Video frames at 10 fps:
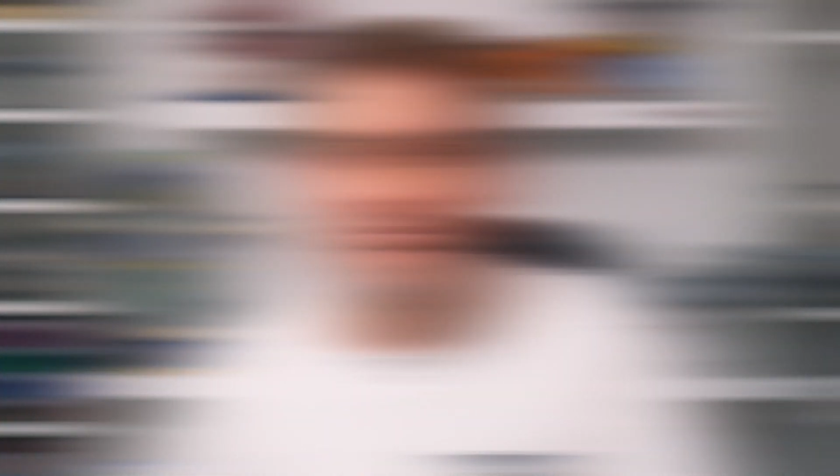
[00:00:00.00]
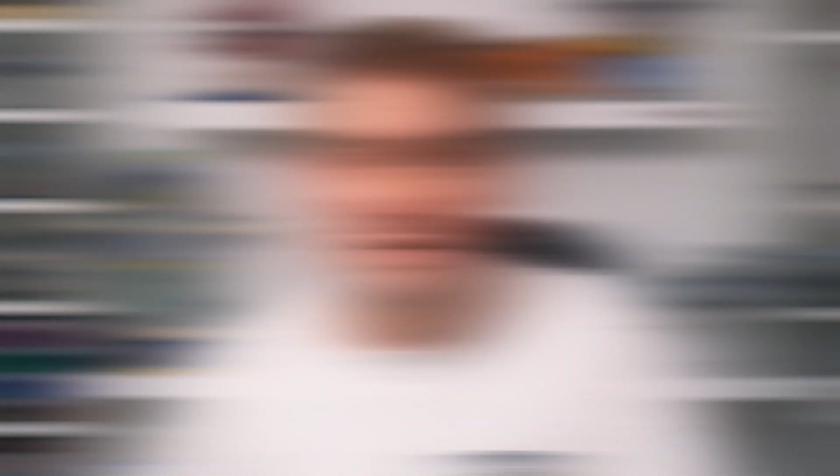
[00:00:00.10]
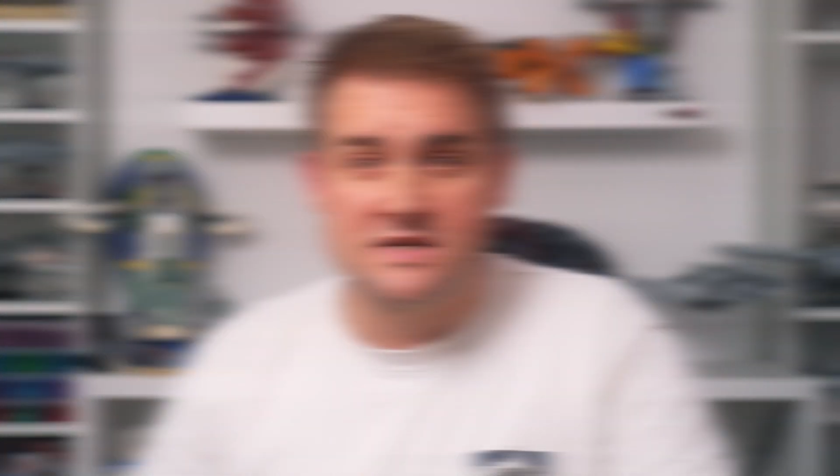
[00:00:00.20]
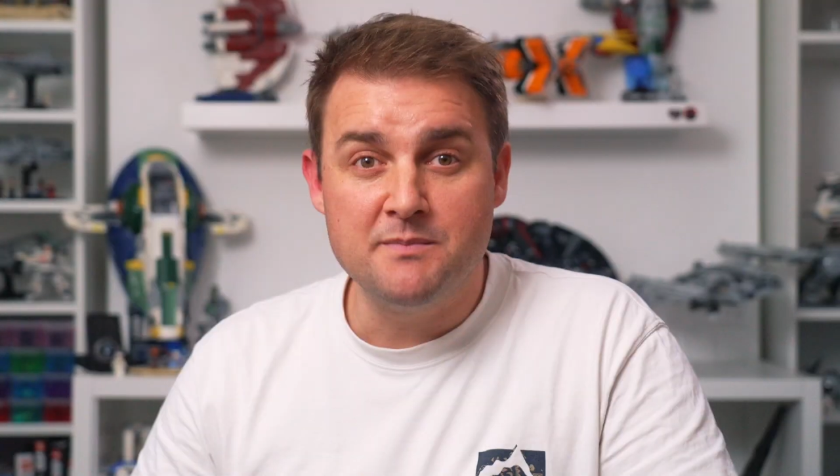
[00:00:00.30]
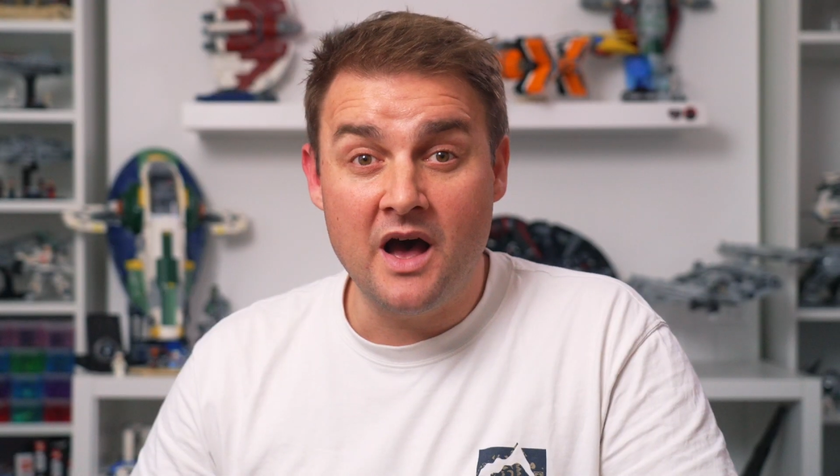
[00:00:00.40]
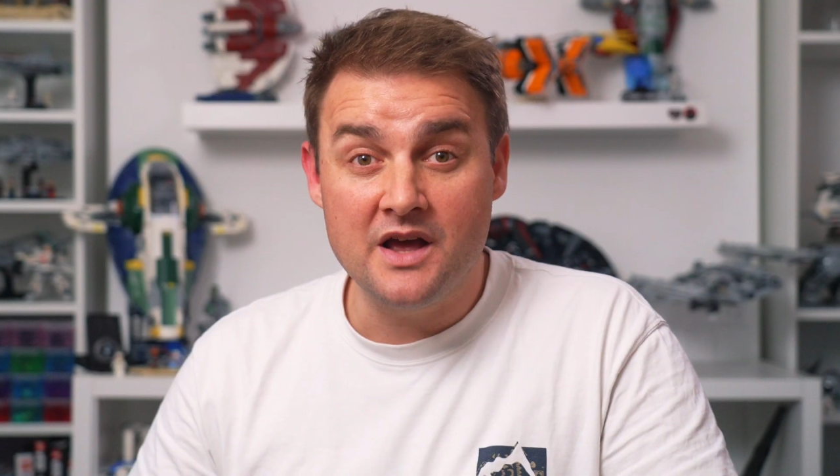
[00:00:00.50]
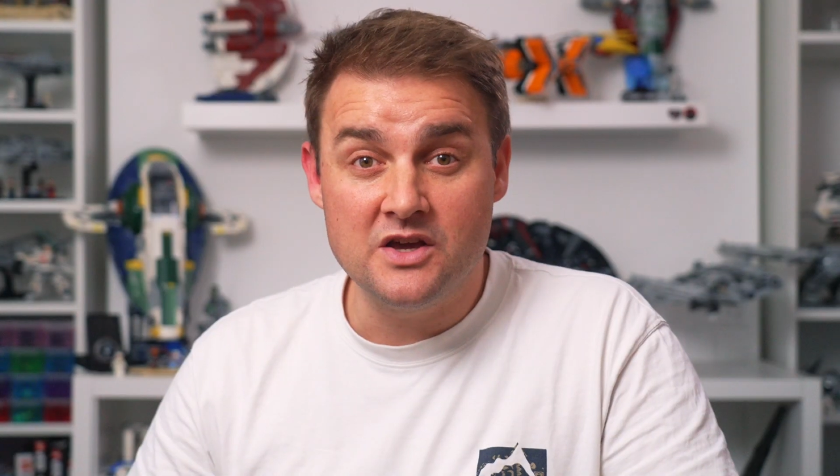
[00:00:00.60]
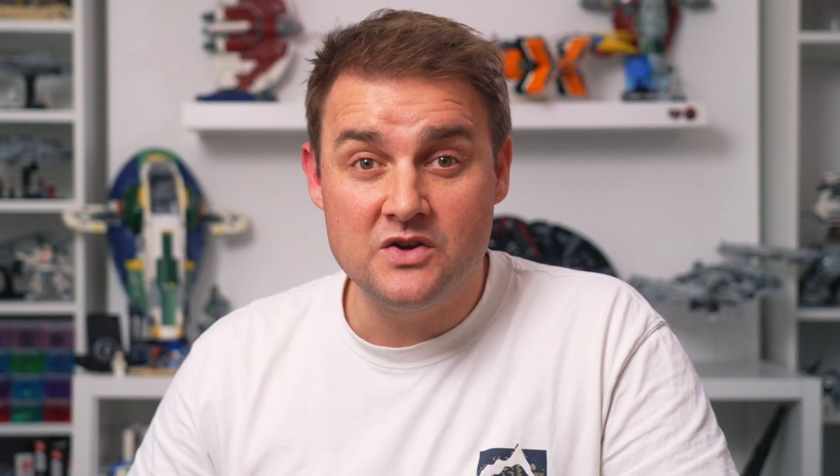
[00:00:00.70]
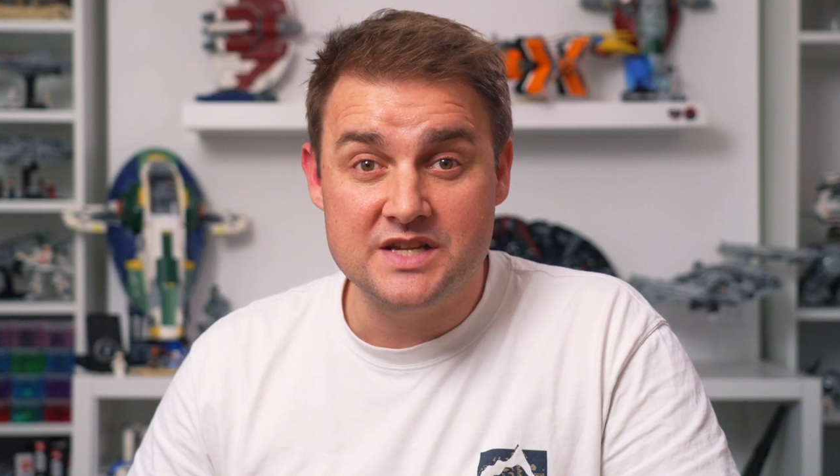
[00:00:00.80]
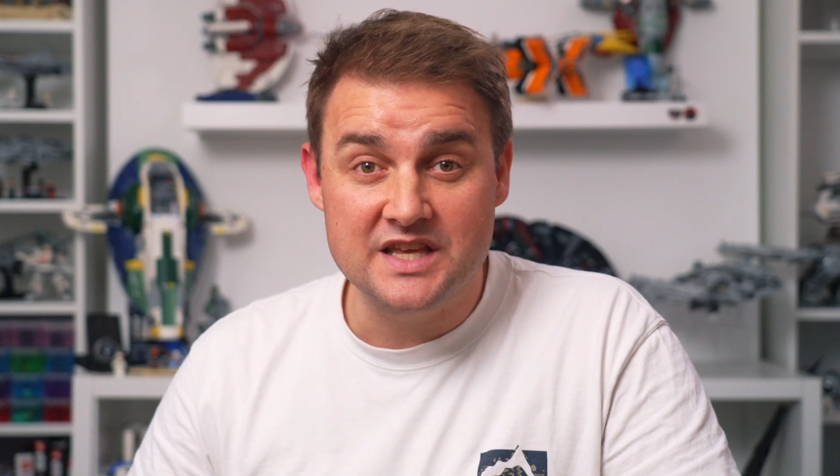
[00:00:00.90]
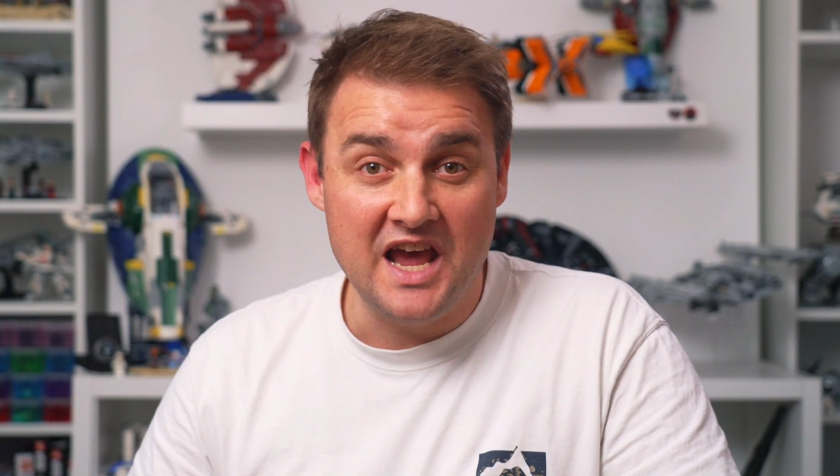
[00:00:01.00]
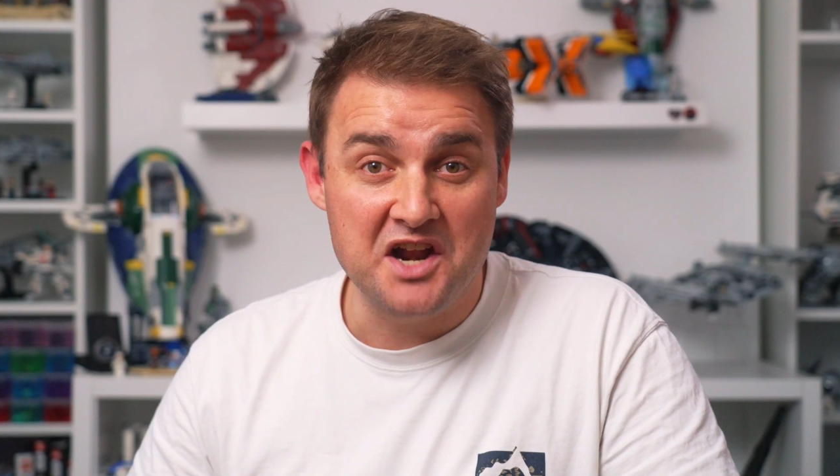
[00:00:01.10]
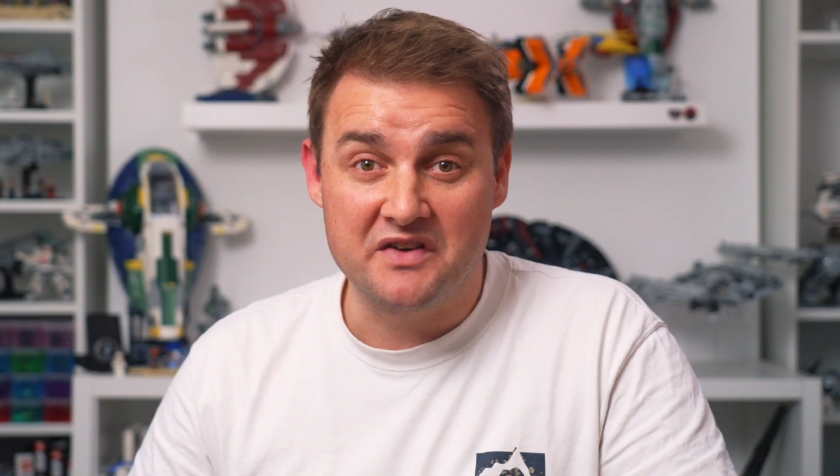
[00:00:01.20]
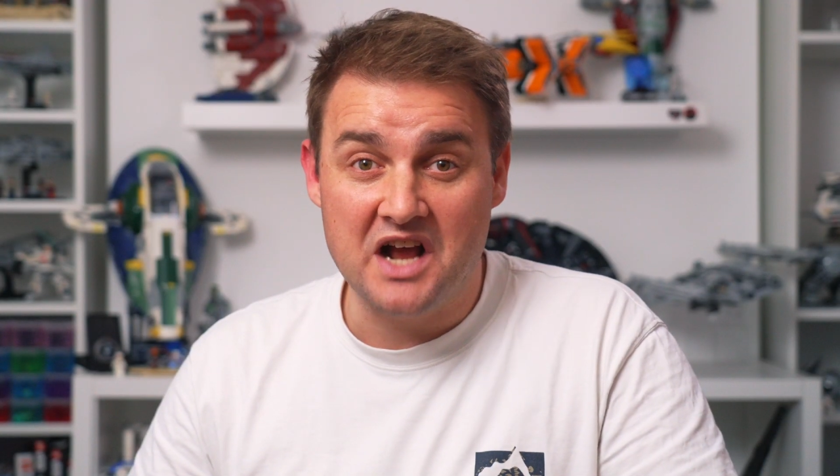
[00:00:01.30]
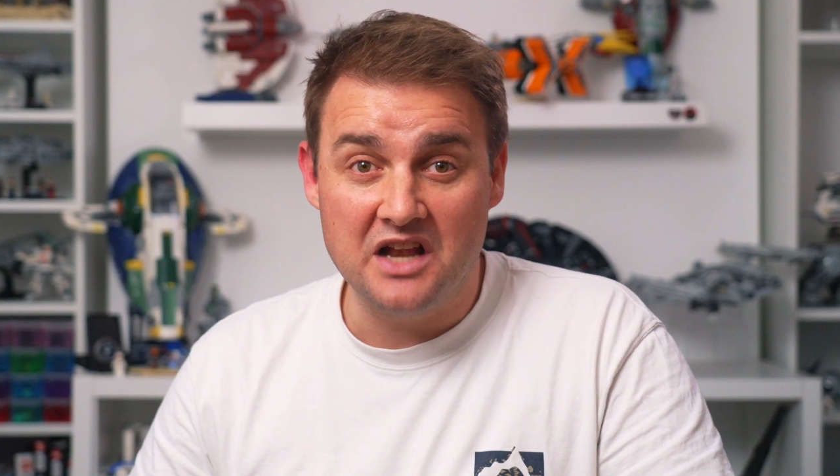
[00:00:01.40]
Smart use again
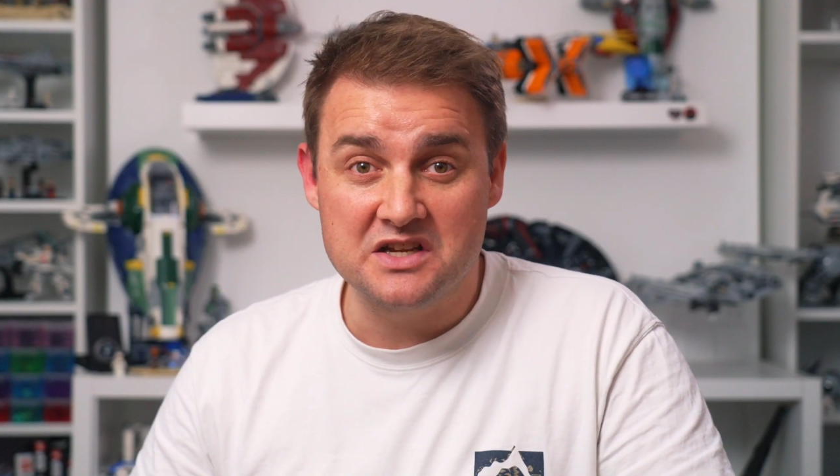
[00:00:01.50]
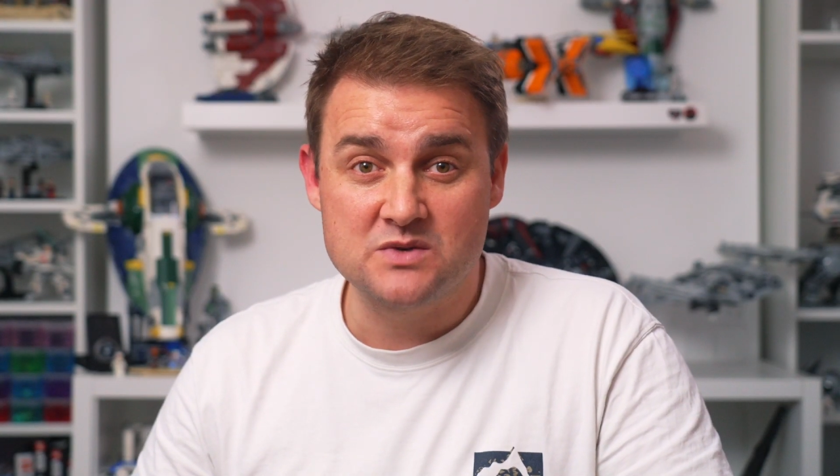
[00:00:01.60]
of a colour